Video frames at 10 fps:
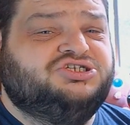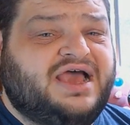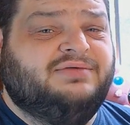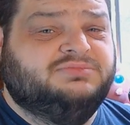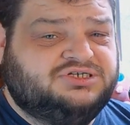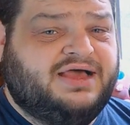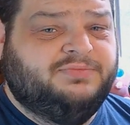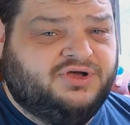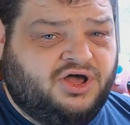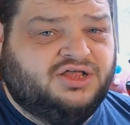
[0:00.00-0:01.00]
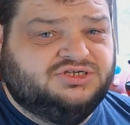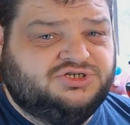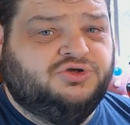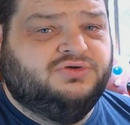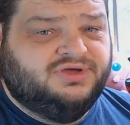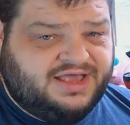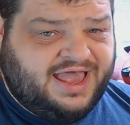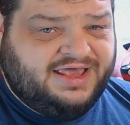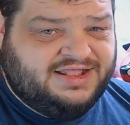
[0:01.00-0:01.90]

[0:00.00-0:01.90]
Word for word: Jam Jam Cards UK.